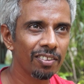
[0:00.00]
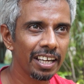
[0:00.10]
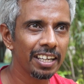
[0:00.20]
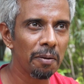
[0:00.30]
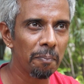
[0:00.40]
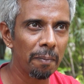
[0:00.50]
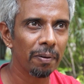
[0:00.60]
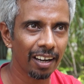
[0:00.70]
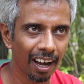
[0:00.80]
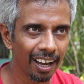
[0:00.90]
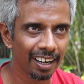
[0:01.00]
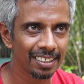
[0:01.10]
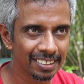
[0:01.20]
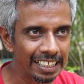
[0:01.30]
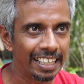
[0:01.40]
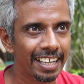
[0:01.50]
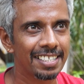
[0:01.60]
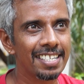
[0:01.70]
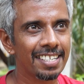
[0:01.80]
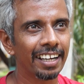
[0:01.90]
thinking people are still
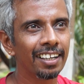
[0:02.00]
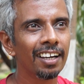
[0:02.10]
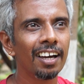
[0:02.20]
existing.